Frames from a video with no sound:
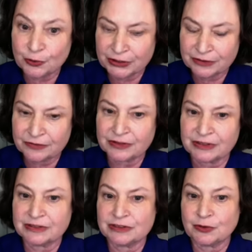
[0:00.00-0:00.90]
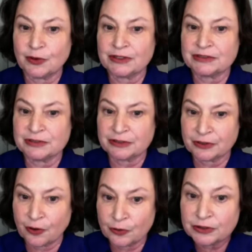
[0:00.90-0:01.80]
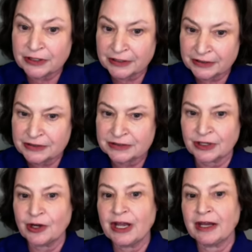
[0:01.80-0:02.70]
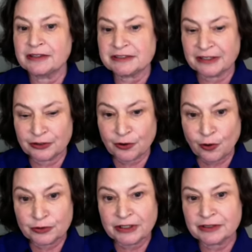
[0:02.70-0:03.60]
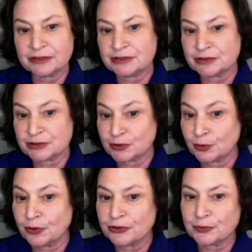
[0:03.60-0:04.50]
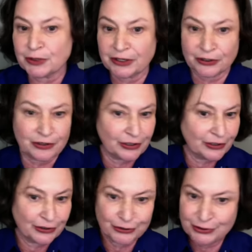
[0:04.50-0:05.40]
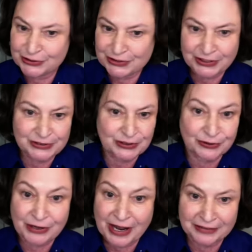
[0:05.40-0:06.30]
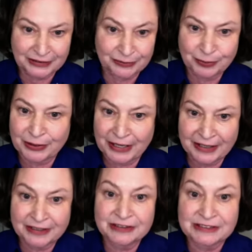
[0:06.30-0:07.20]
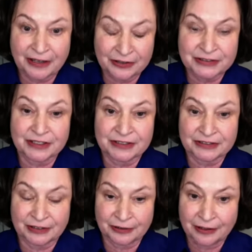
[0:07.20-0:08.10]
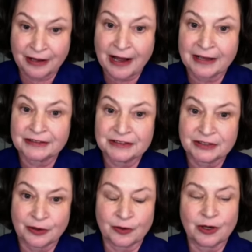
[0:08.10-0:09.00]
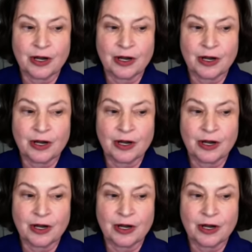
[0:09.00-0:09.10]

give these toys to their own kids and send their own kids to schools where these things are not in play tells us a lot. So,